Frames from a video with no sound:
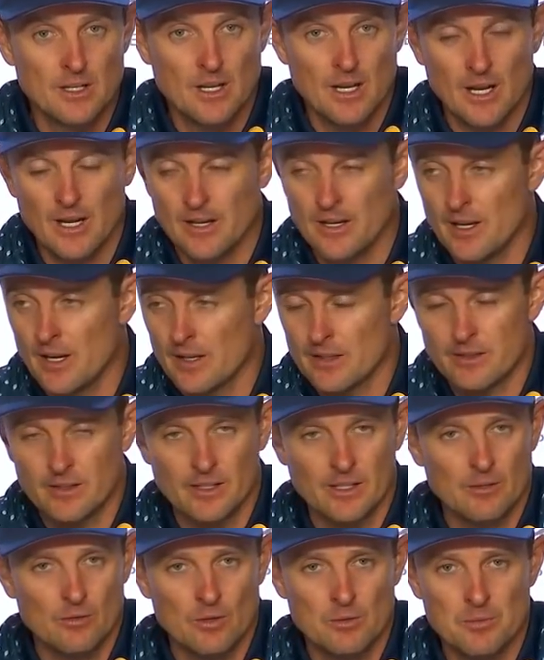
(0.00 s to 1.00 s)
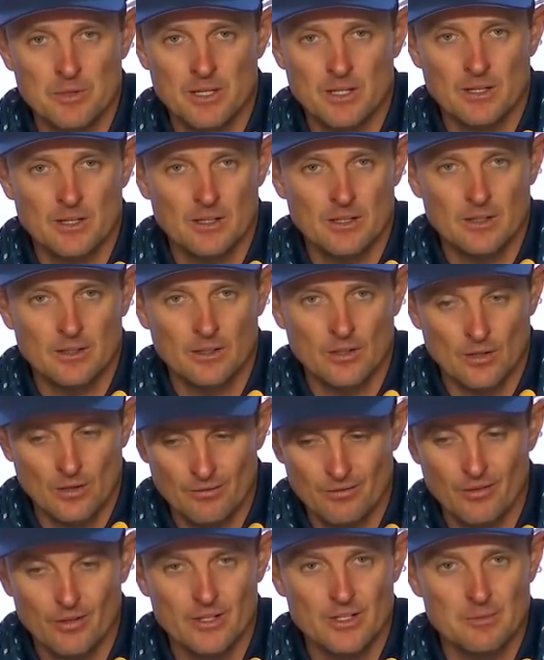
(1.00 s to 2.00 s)
And then I think it would have been a
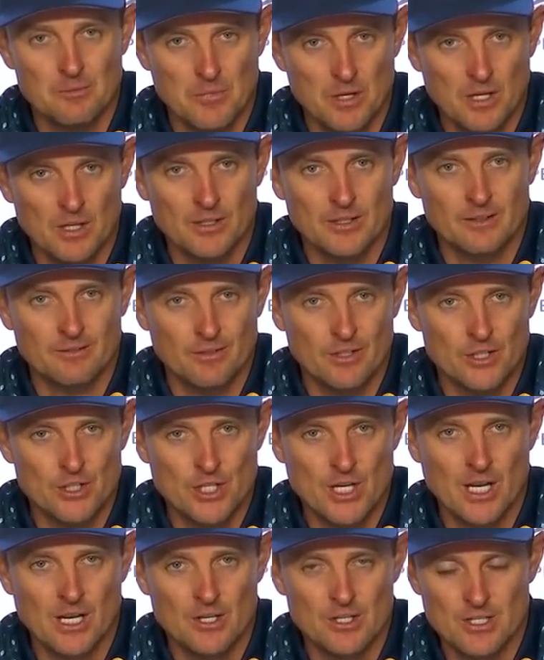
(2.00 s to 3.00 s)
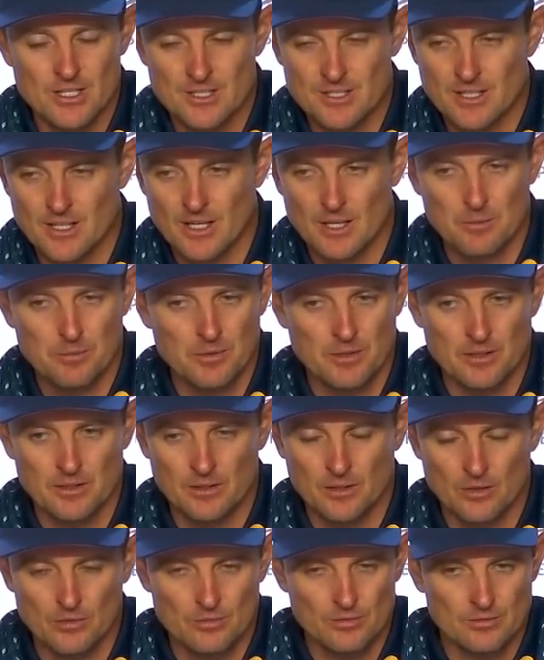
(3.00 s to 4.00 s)
very demanding, very challenging setup. And,
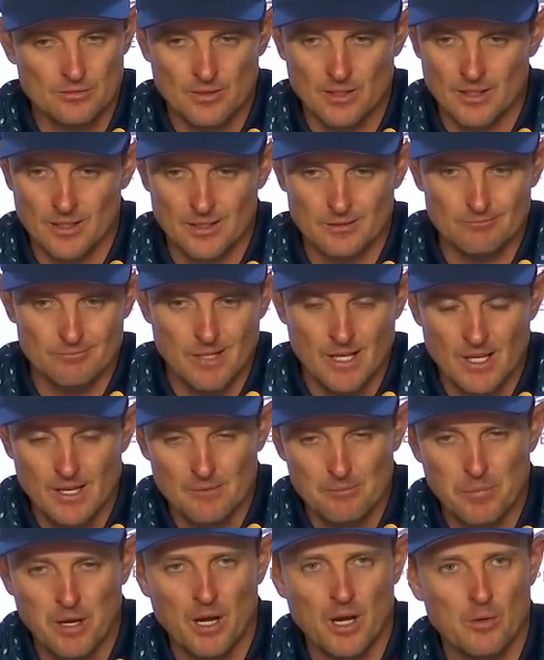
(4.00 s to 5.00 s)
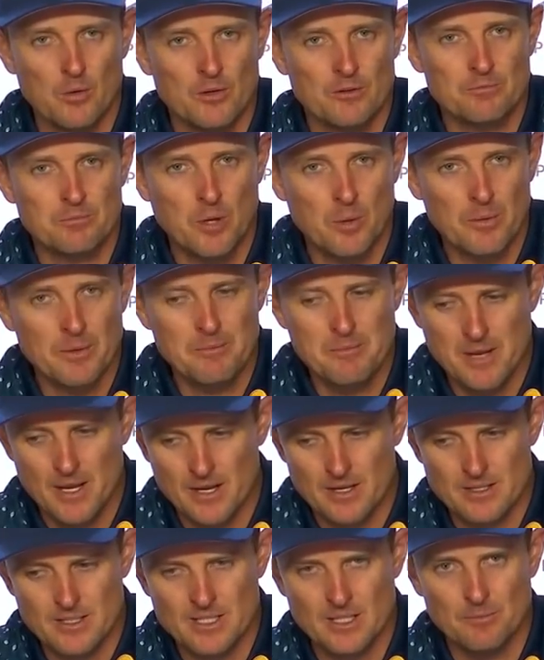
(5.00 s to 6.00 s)
you know, par would have probably
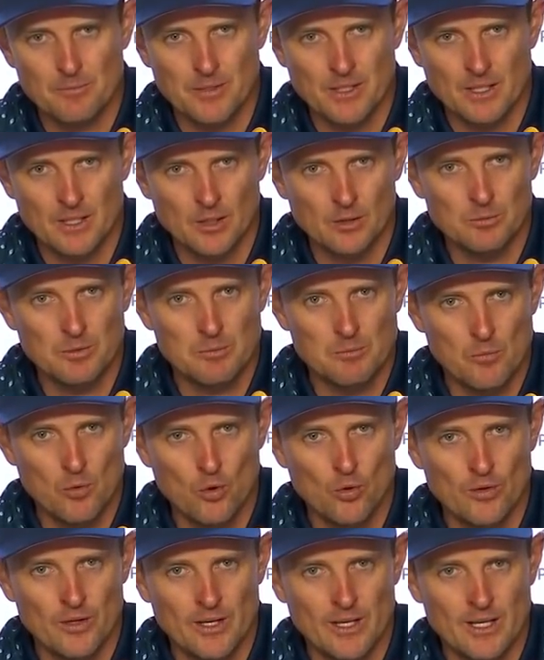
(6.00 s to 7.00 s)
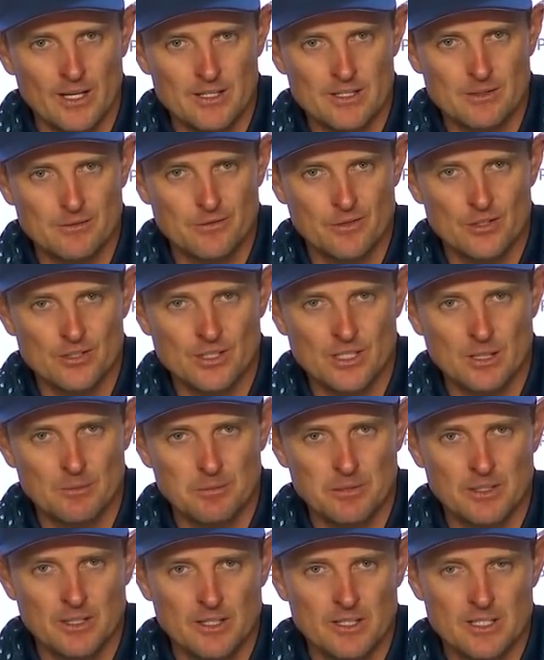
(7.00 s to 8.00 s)
meant something a little bit more than it has the first
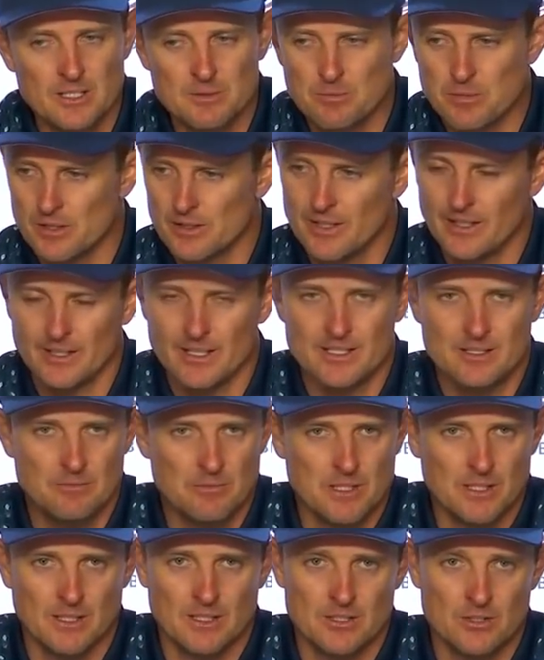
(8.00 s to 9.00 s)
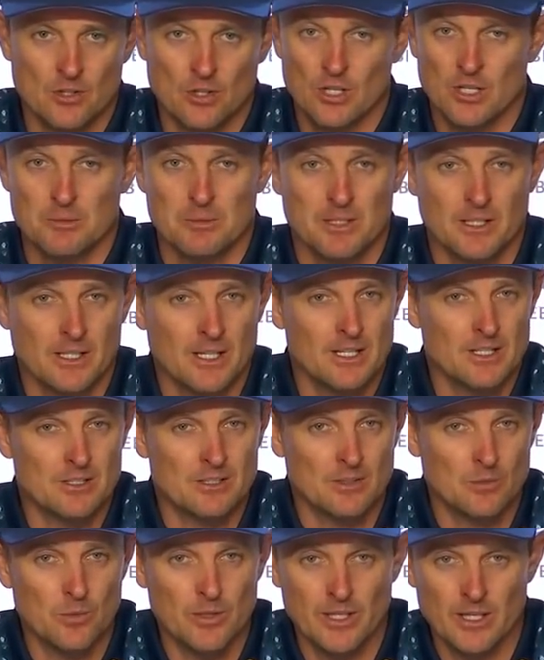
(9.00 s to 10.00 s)
couple of days. But that doesn't mean that's not going to be the case
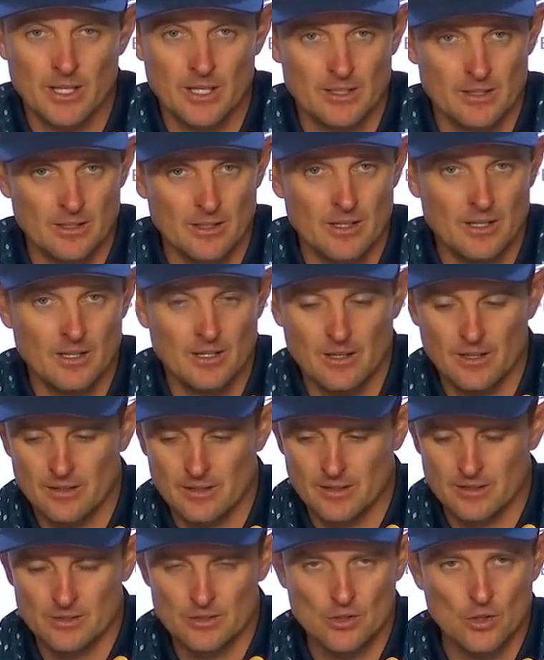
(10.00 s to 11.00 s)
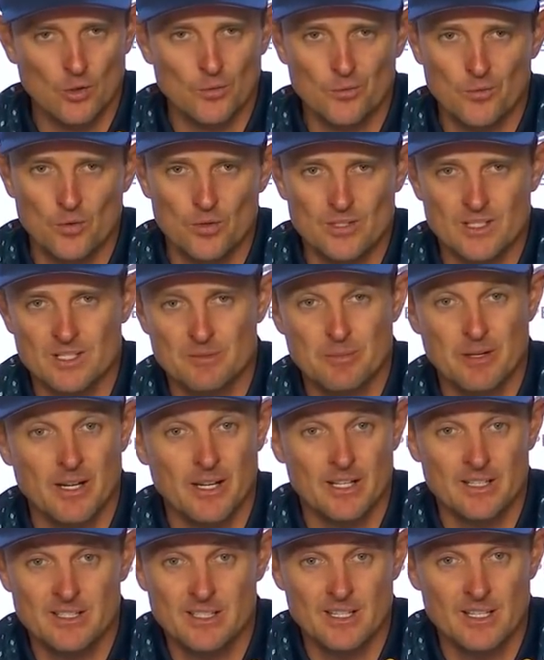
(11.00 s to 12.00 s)
on the weekend. I think this golf course has
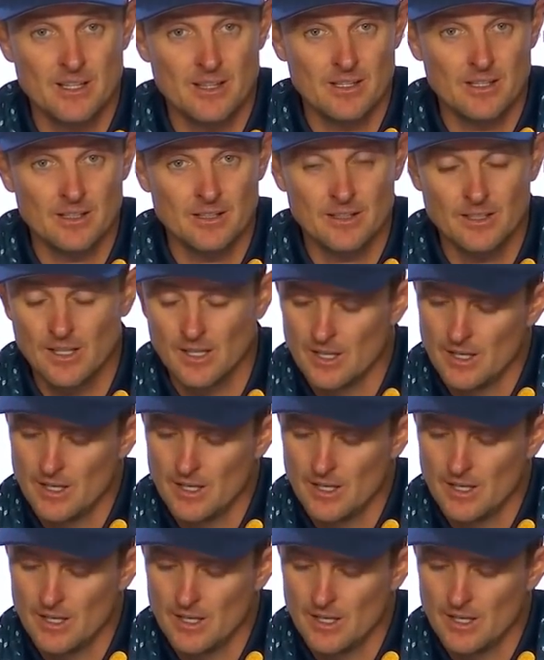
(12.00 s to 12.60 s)
plenty of teeth in it.